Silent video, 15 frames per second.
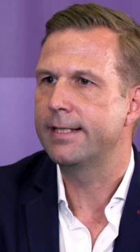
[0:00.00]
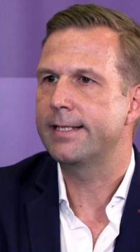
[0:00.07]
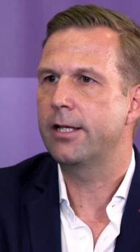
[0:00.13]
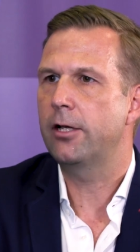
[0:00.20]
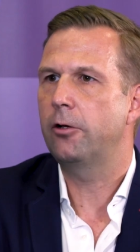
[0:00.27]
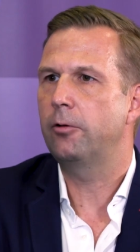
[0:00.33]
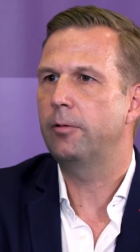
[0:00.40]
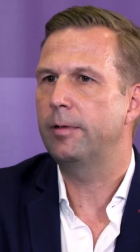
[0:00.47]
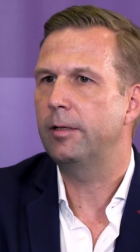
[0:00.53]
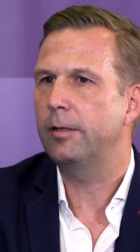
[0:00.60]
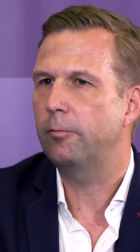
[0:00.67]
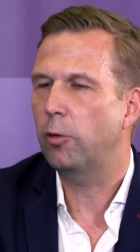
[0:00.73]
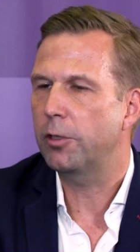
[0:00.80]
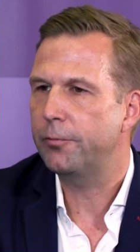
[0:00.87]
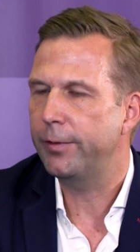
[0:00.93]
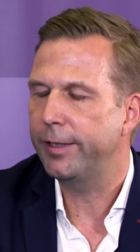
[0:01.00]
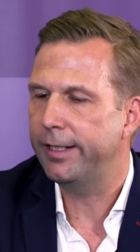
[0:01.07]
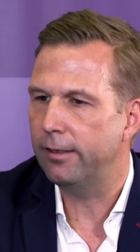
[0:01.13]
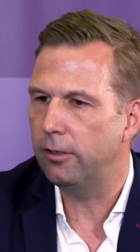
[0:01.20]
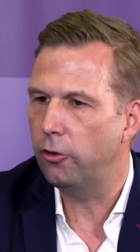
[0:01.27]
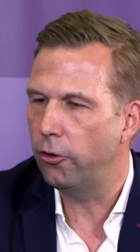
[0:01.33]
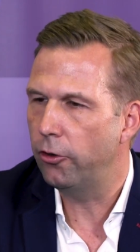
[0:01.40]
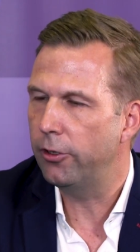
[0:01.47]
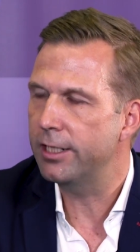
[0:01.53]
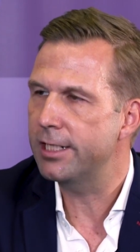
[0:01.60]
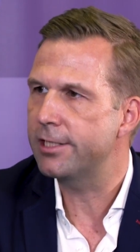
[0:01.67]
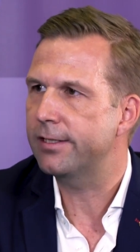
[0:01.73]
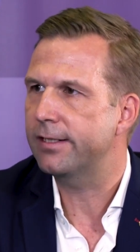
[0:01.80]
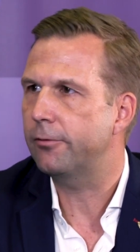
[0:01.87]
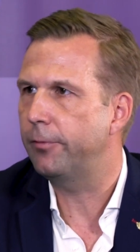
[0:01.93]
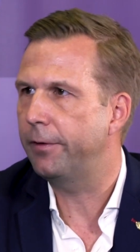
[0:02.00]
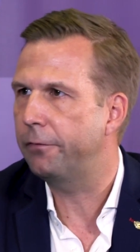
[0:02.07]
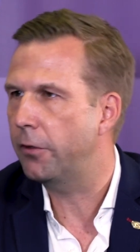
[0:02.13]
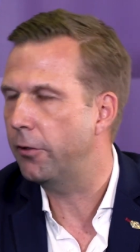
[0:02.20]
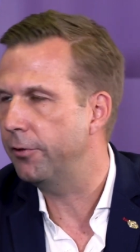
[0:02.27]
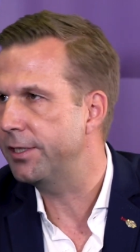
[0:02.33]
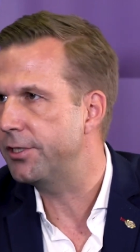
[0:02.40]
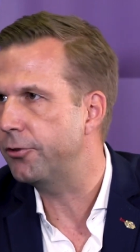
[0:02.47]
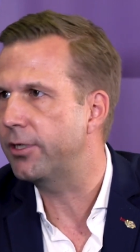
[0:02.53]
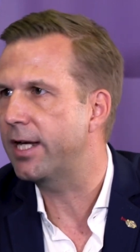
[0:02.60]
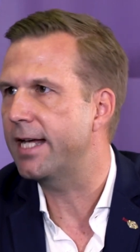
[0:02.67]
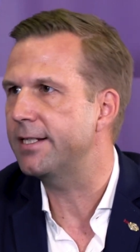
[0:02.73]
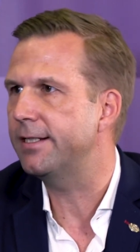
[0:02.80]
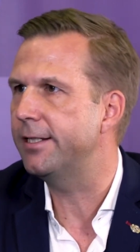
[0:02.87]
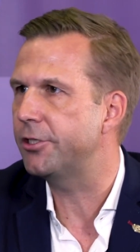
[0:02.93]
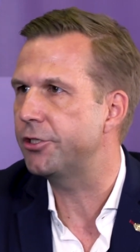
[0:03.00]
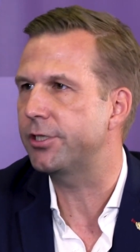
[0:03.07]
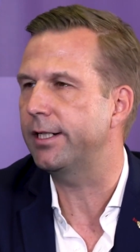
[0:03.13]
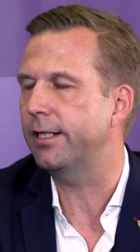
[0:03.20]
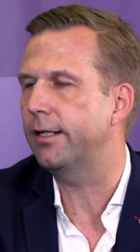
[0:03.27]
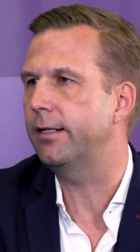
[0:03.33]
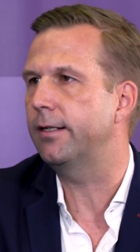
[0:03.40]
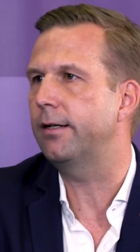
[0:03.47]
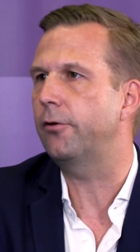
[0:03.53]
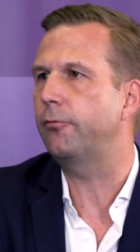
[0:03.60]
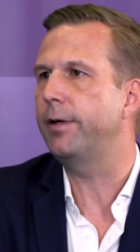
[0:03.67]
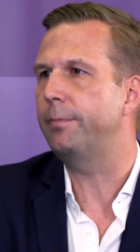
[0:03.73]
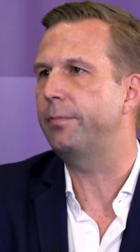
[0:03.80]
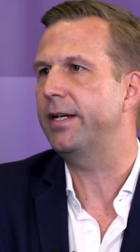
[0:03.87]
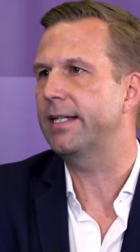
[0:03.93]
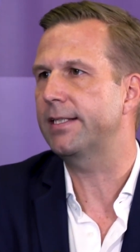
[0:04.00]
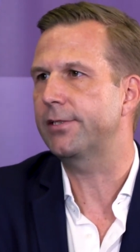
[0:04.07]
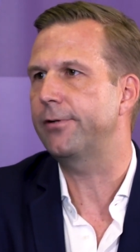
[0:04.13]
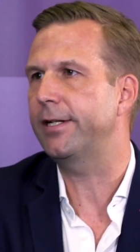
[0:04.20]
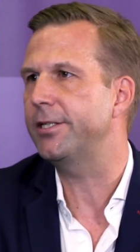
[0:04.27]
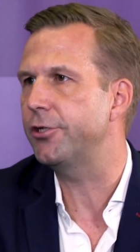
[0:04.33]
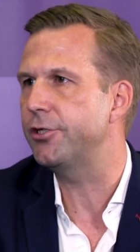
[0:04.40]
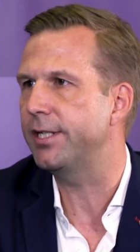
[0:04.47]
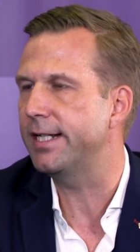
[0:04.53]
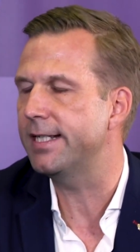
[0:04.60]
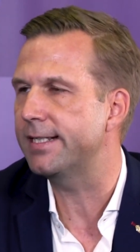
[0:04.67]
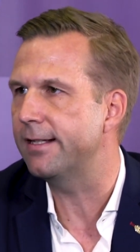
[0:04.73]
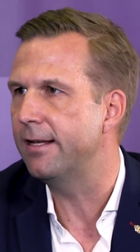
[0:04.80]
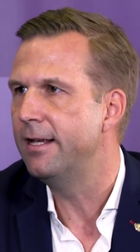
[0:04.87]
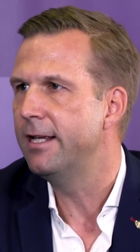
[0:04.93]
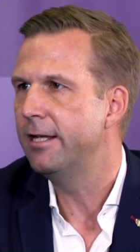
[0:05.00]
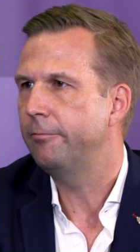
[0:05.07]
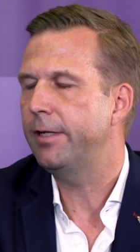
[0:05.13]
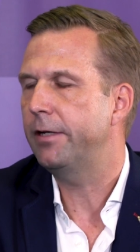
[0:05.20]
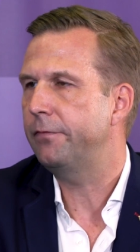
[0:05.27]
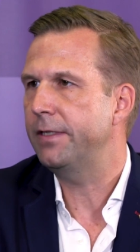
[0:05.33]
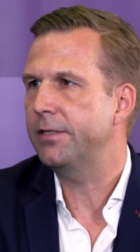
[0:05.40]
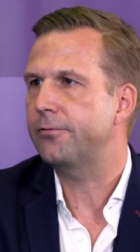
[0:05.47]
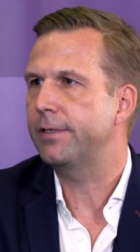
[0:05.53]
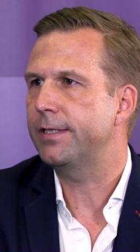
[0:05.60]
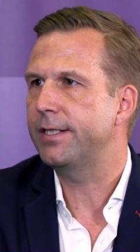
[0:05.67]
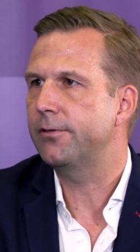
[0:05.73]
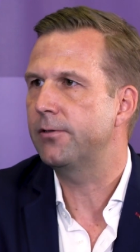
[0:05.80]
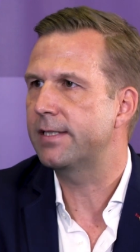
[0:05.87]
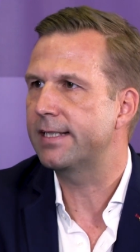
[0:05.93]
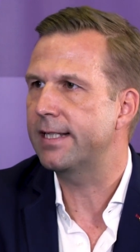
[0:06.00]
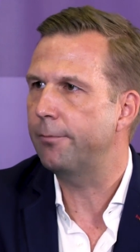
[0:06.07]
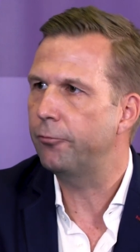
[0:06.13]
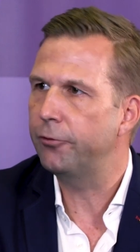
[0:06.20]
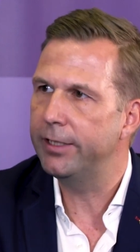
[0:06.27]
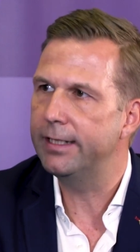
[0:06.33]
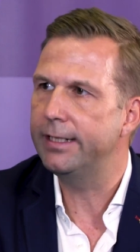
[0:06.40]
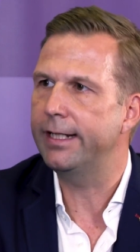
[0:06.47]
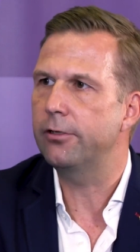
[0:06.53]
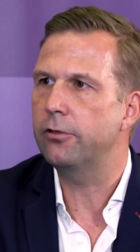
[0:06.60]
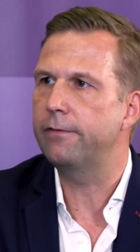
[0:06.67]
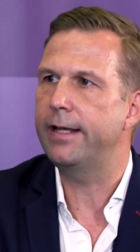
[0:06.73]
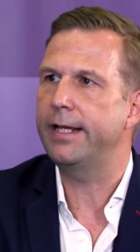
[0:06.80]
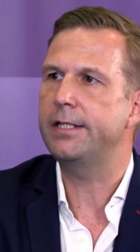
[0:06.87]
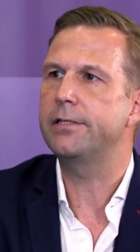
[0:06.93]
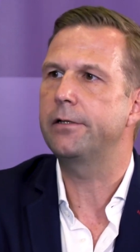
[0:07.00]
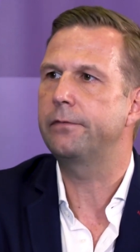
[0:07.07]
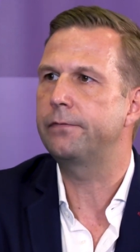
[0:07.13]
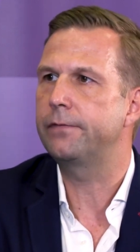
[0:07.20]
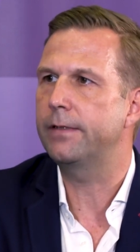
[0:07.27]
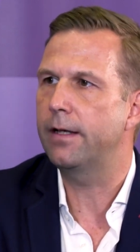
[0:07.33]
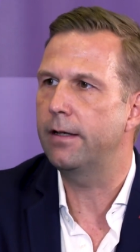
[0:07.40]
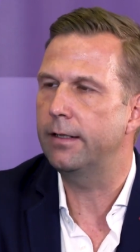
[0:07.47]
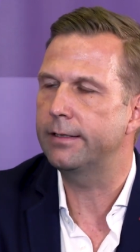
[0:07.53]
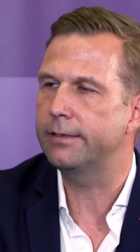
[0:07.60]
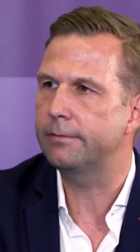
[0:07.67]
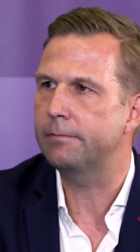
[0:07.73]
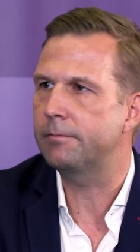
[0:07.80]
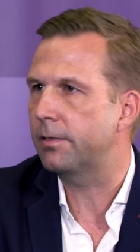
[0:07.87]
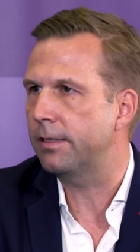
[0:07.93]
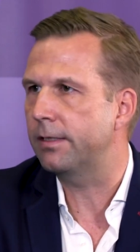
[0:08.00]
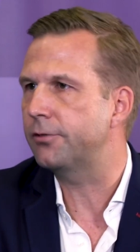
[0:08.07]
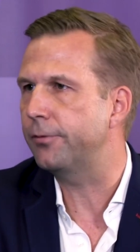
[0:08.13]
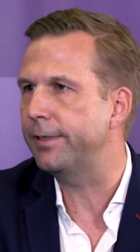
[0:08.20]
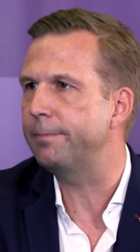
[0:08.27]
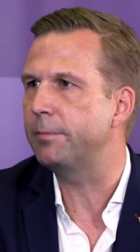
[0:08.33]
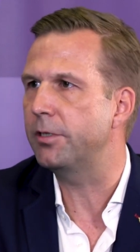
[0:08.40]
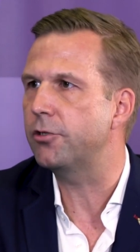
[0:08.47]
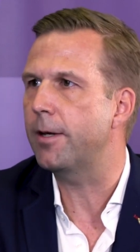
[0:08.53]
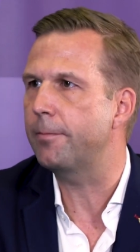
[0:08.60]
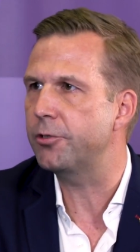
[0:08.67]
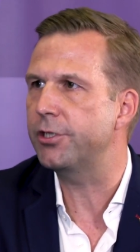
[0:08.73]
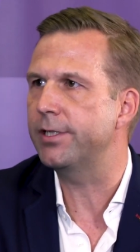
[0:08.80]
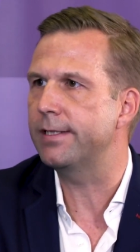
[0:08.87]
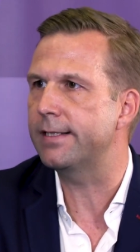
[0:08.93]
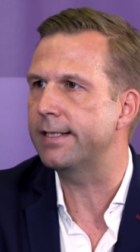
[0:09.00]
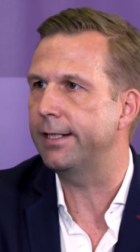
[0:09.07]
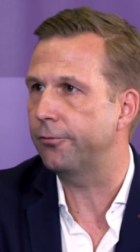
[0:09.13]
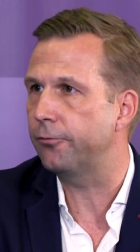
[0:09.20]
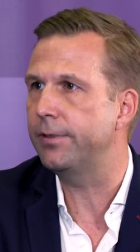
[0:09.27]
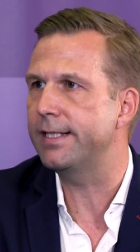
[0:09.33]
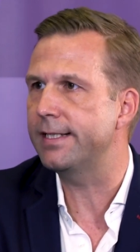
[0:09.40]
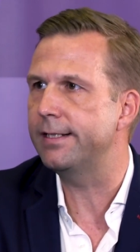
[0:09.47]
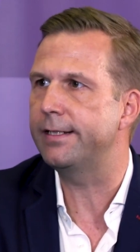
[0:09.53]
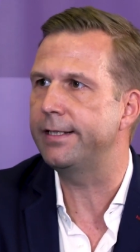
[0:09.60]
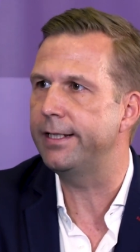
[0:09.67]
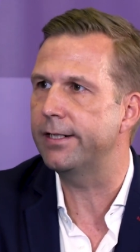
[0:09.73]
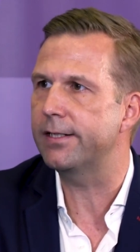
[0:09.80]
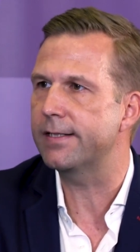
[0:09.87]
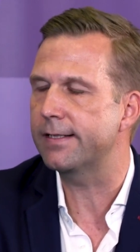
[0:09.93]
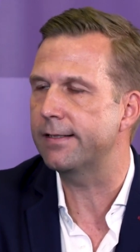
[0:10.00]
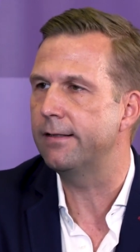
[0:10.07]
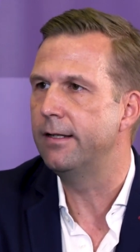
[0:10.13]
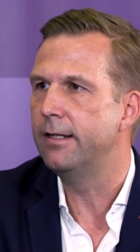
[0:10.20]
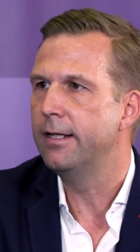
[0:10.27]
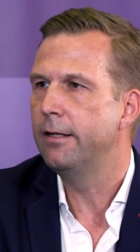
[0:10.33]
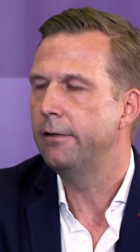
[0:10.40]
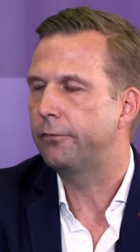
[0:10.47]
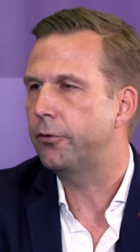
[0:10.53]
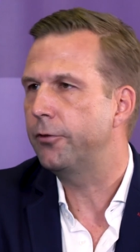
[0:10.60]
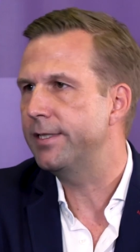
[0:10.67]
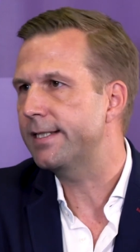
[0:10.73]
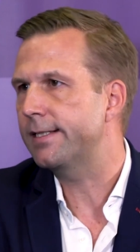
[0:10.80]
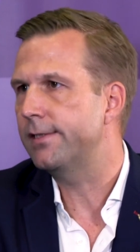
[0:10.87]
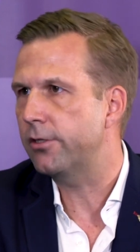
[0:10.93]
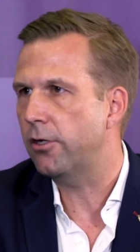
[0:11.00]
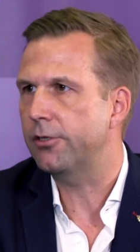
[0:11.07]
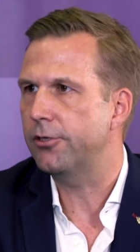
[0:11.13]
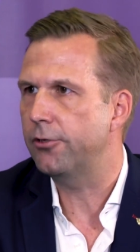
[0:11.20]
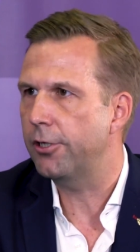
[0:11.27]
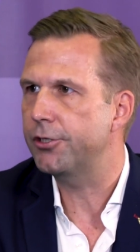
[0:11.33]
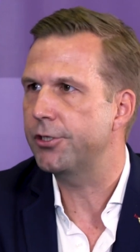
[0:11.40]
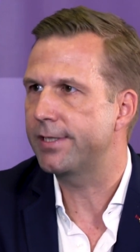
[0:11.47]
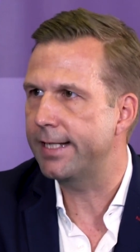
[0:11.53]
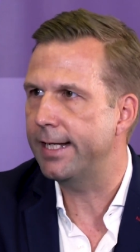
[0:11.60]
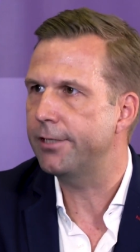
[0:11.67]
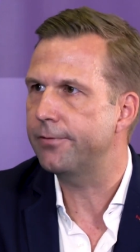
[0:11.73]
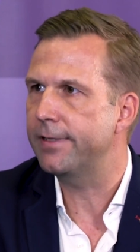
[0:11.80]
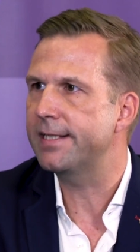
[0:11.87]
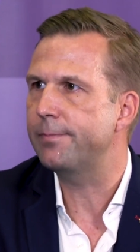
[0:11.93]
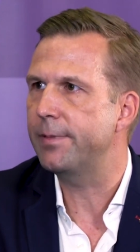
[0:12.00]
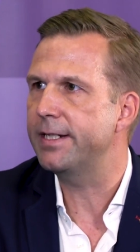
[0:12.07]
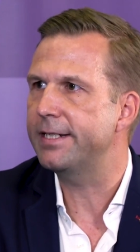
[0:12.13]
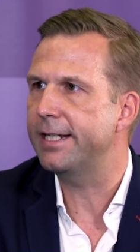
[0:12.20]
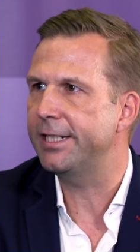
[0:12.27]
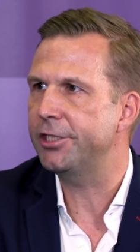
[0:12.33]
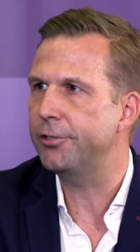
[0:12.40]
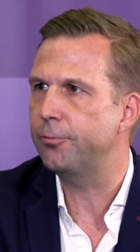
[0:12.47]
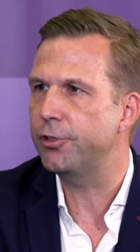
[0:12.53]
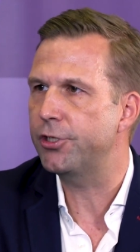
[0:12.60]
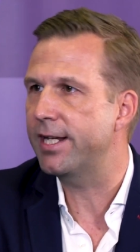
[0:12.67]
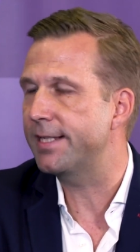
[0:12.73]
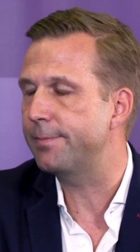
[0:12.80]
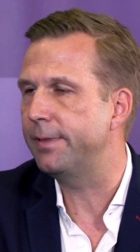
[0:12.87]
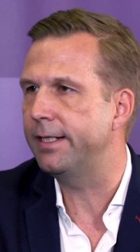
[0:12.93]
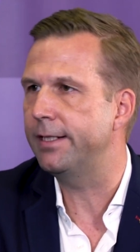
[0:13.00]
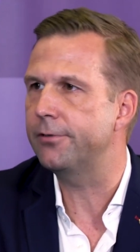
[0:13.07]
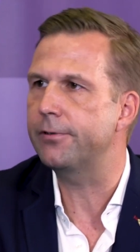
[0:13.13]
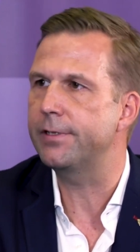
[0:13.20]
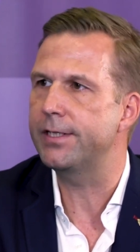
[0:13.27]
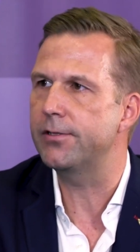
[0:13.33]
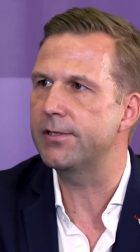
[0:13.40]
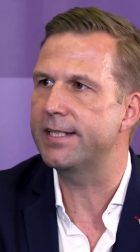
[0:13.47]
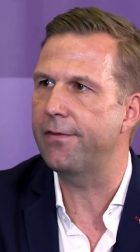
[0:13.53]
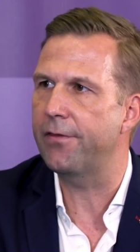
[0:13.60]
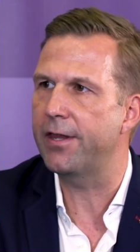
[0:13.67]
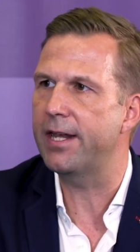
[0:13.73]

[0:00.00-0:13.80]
So uh, what we learned referring to cartilage uh, repair strategies, we have introduced some really innovative uh, treatment options in recent years for instance, autologous cell transplantation, which has been introduced in the